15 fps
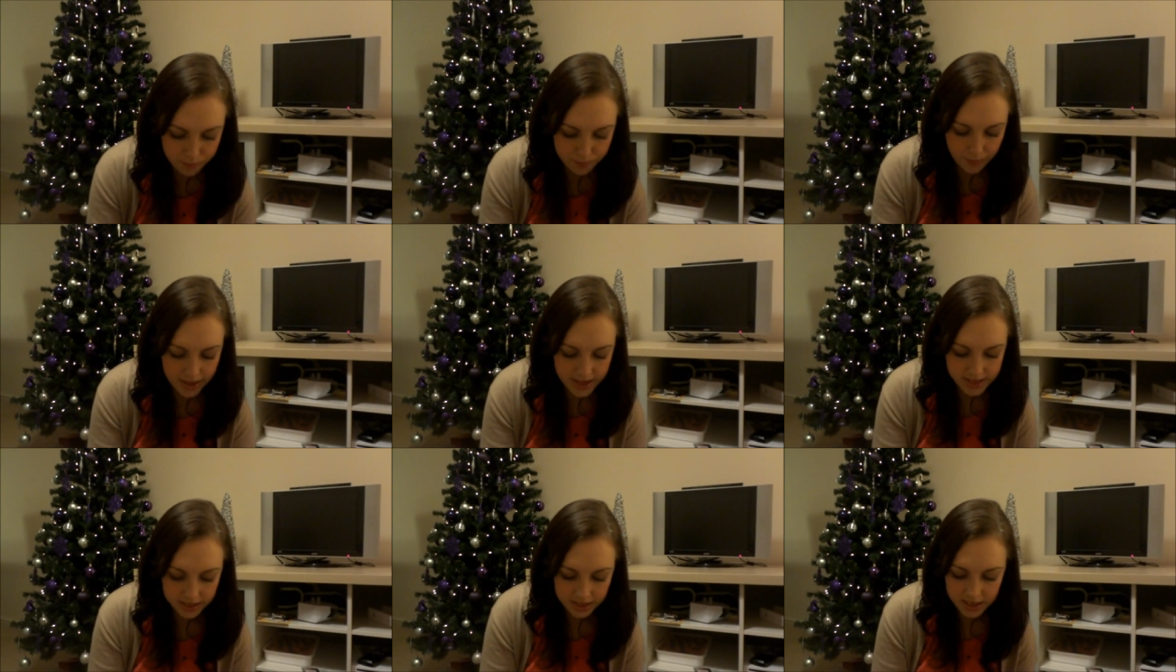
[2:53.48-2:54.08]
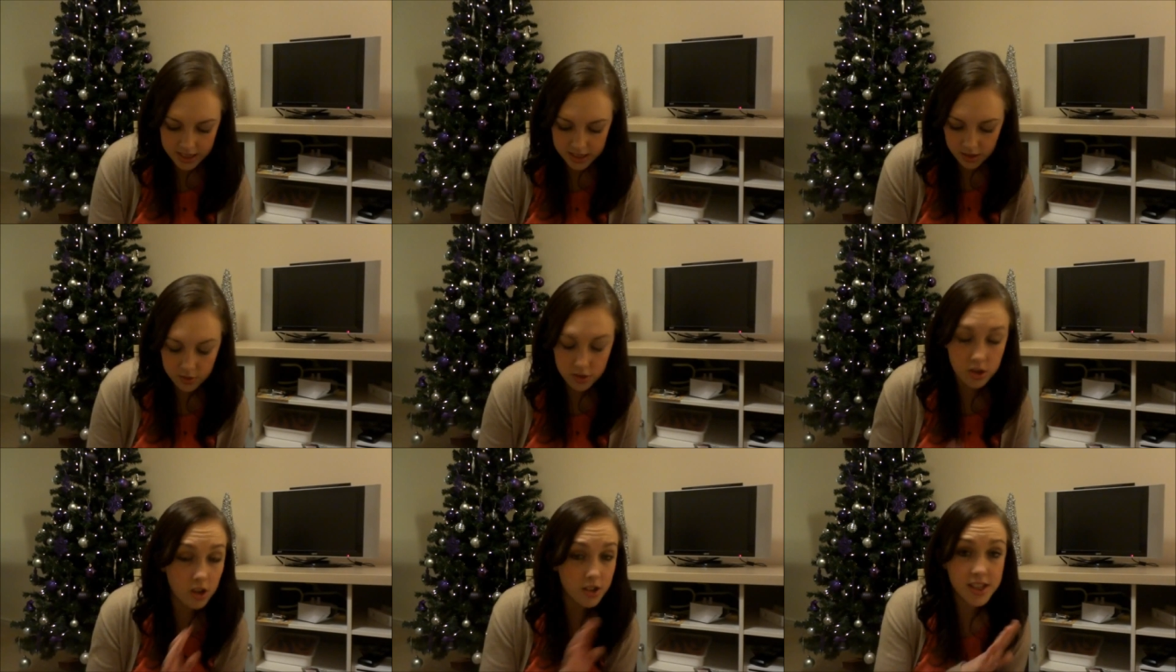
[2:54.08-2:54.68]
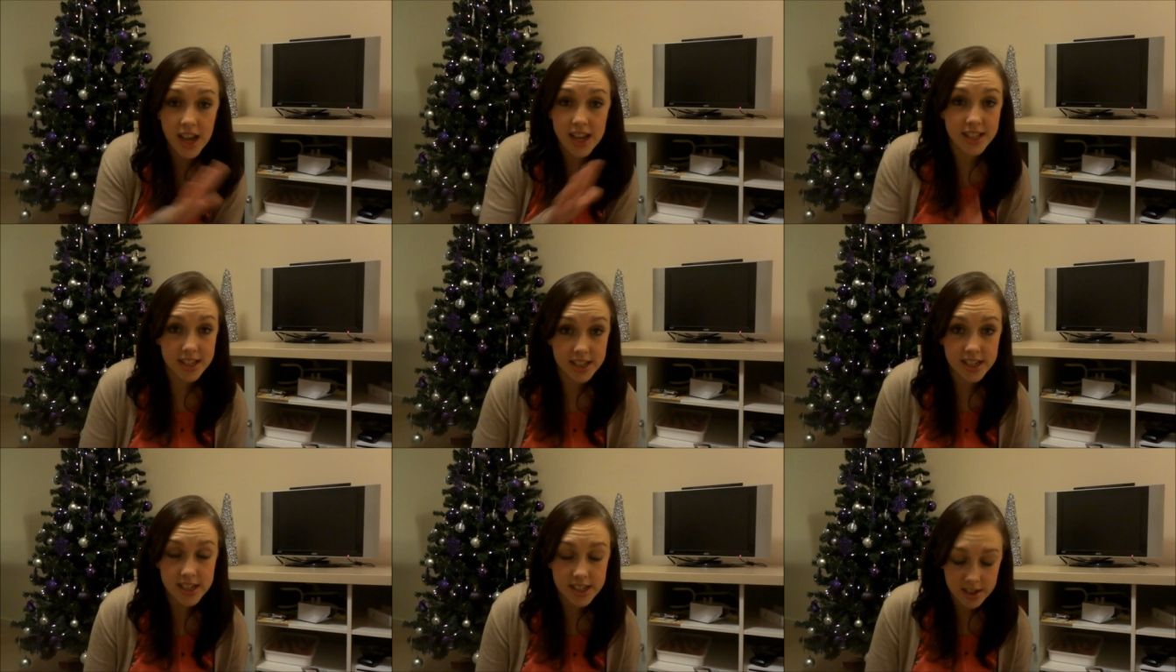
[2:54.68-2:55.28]
Basically, so I've just got
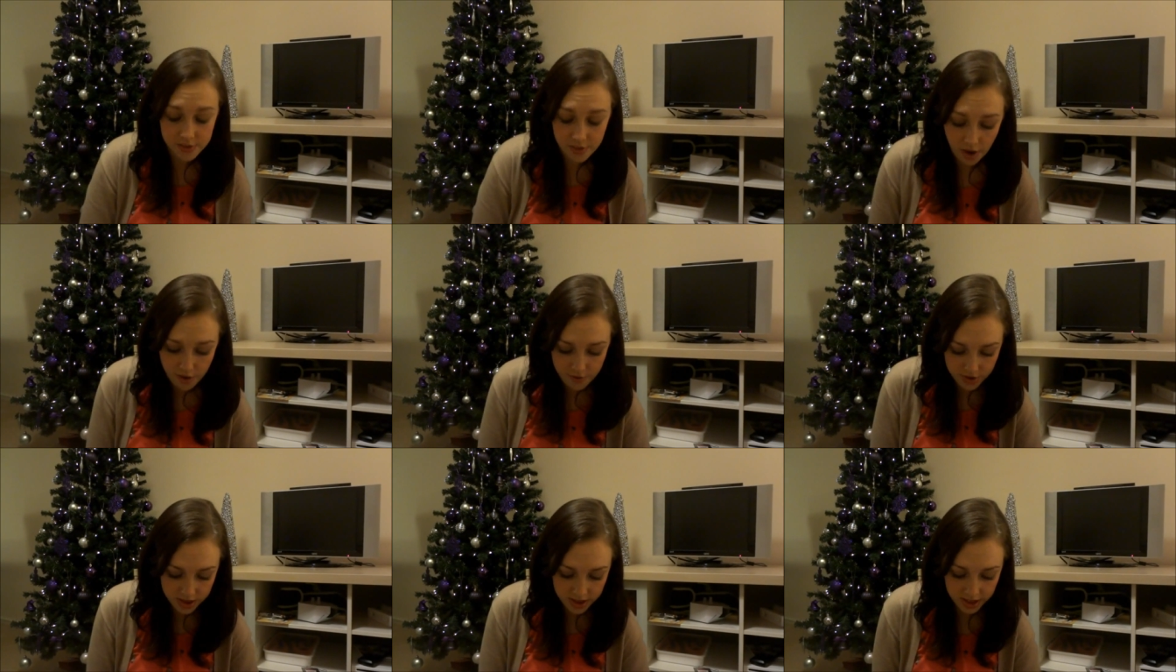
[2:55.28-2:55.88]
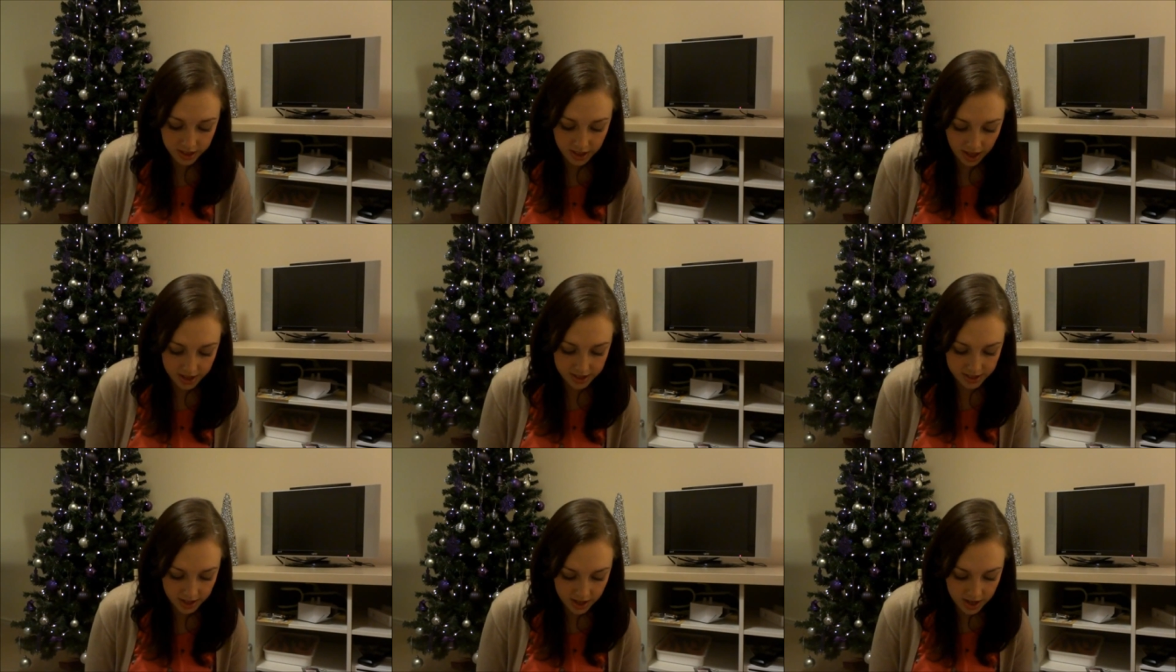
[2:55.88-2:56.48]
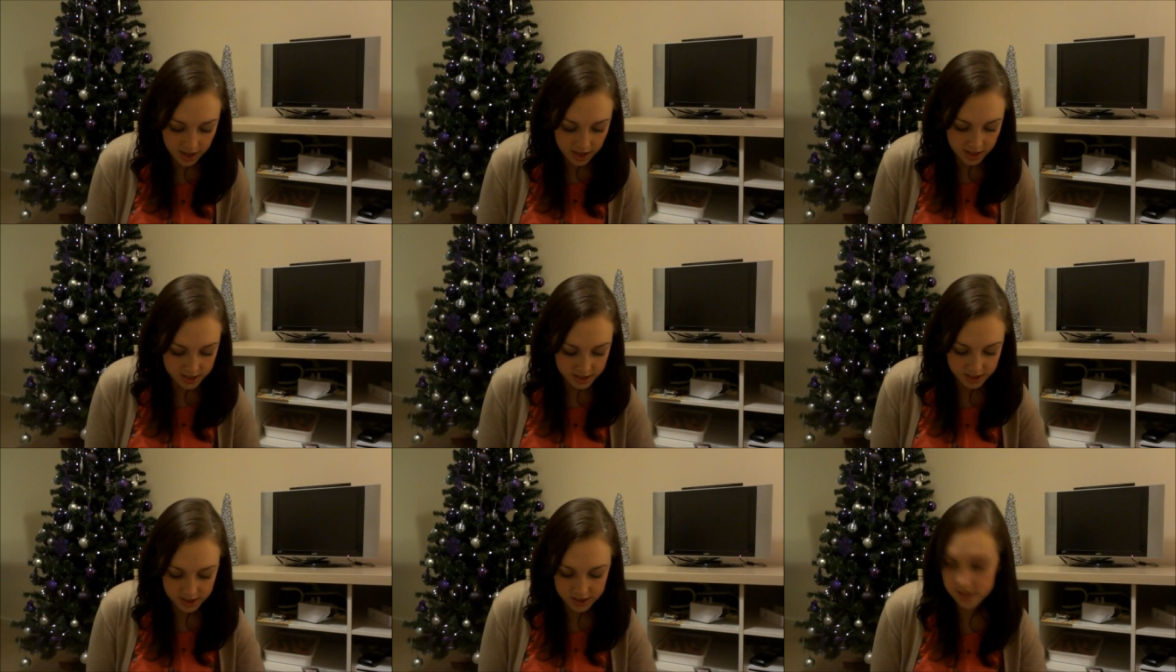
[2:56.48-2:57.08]
testers of everything, and
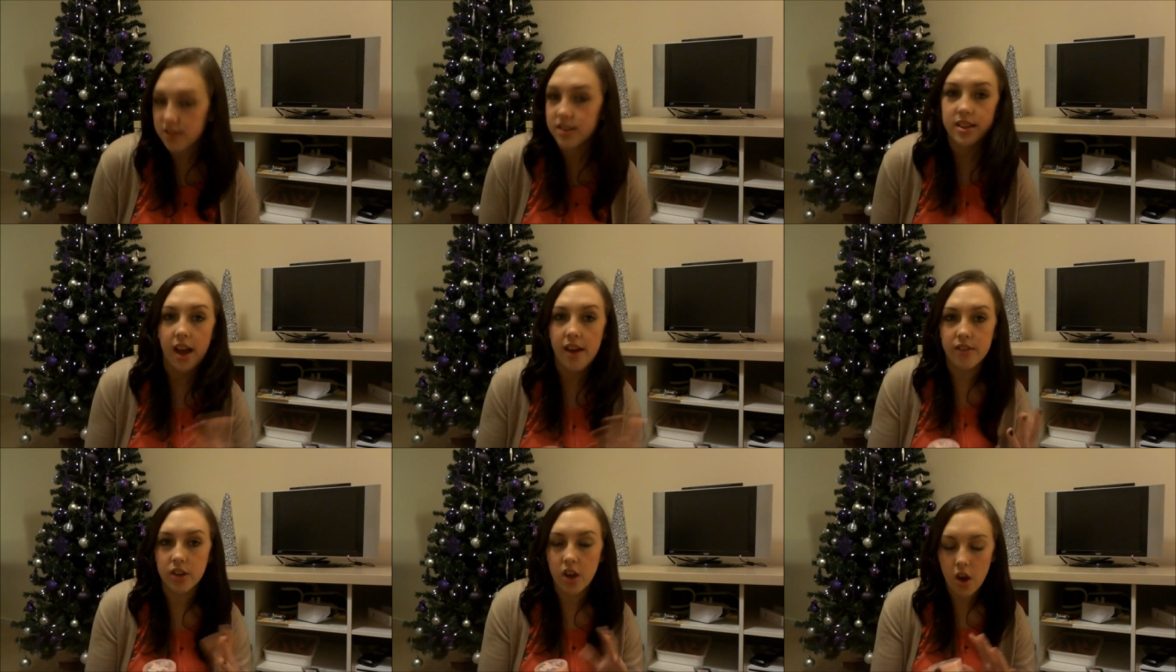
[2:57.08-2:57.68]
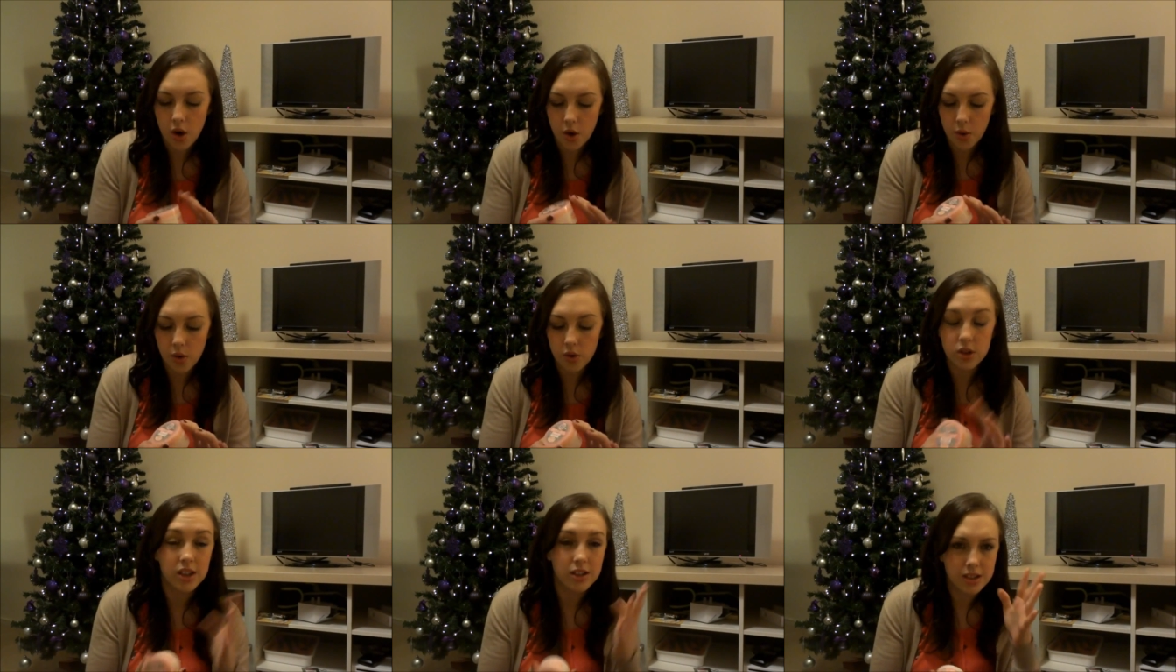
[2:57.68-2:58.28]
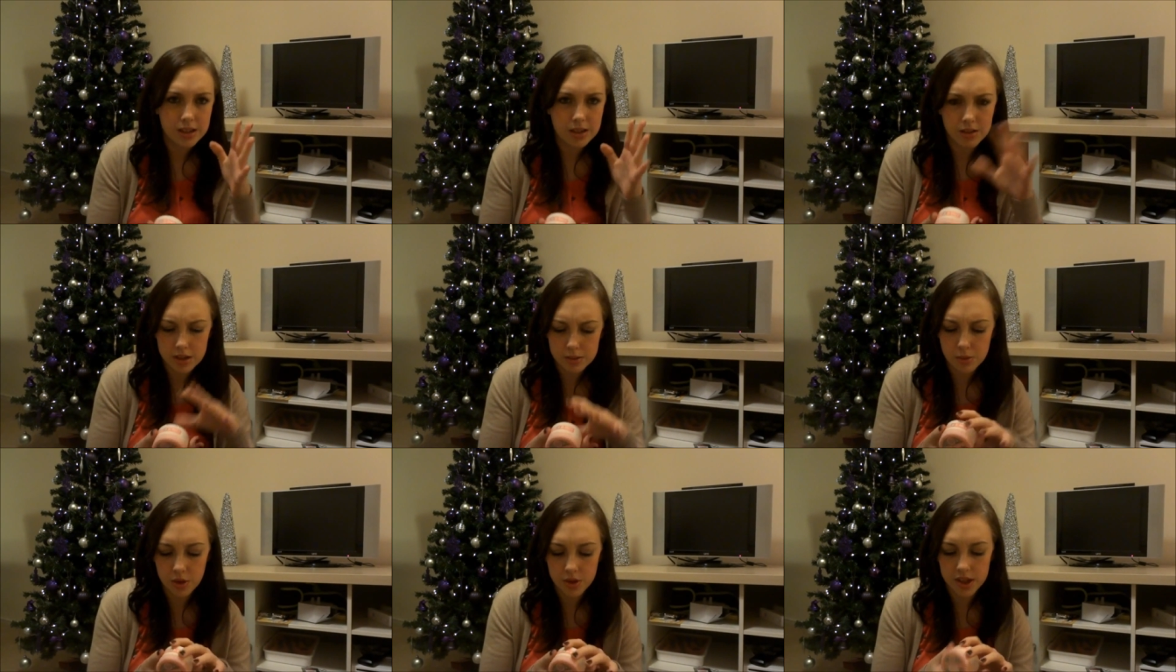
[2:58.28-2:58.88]
she can just have a go, or little or
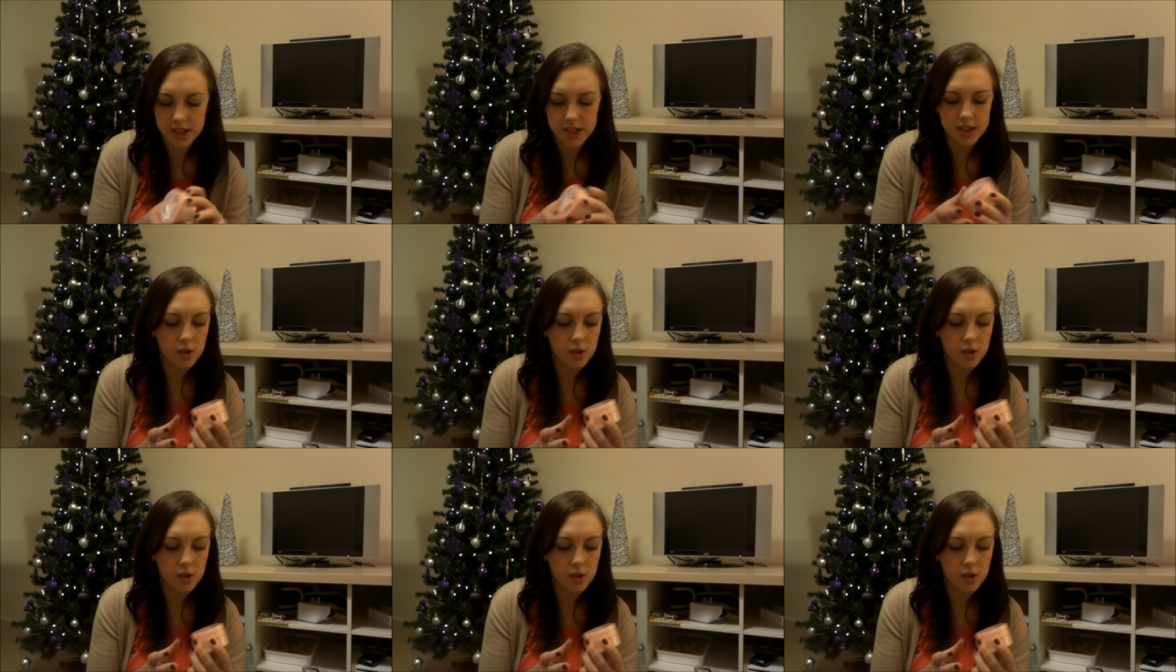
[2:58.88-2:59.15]
small things.